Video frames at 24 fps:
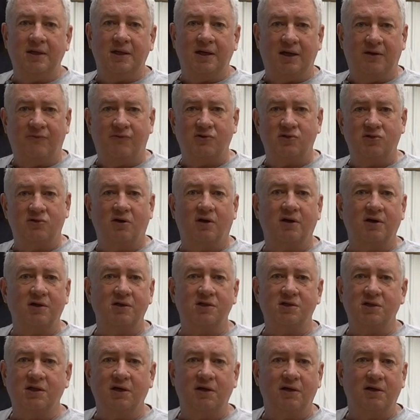And if it's dark
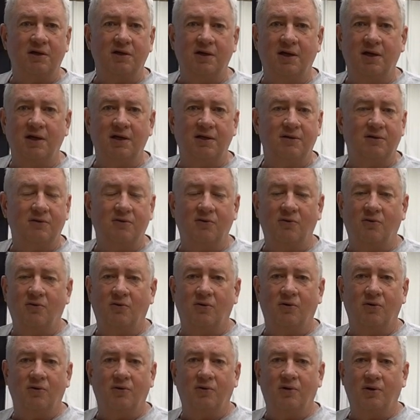and scary night,
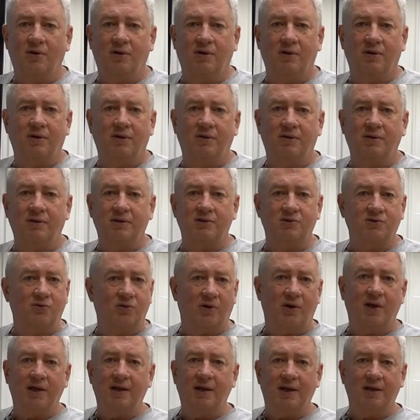or it's
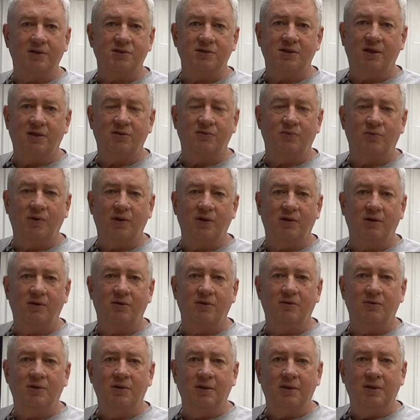gray outside the
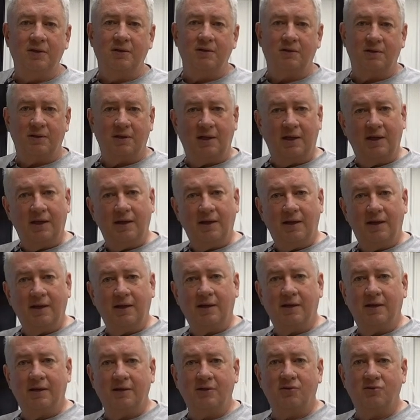window, the
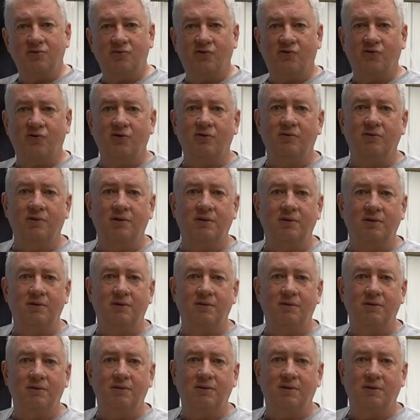AI is truly
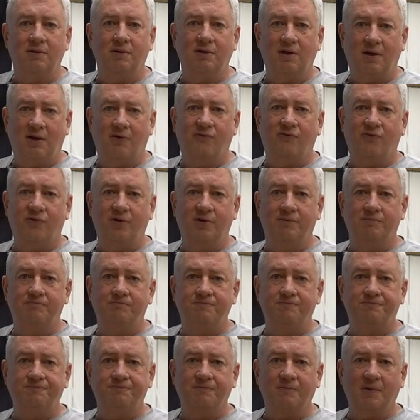our friend.
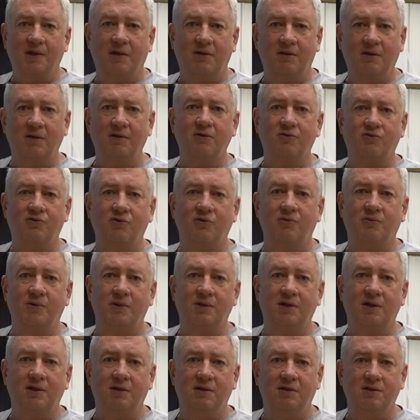The other tool we
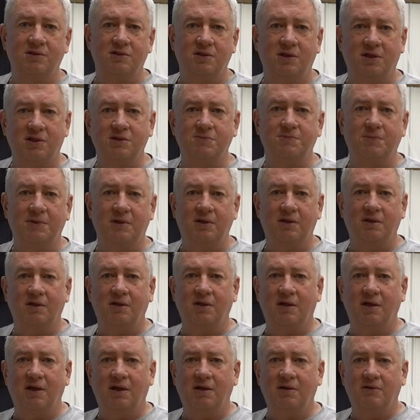need is an airspeed
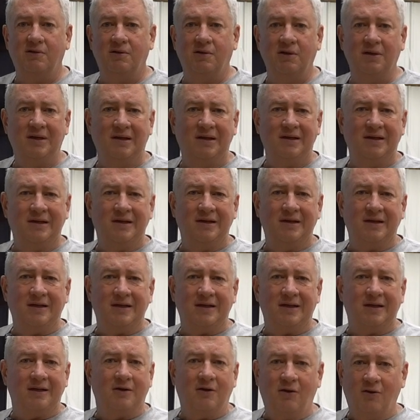indicator,
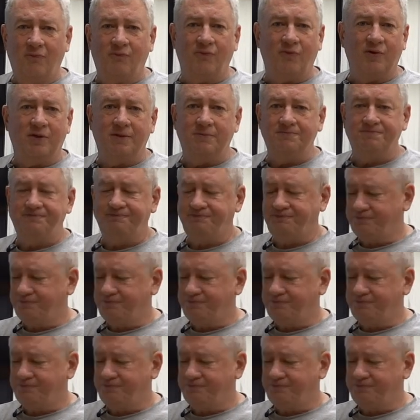and hopefully,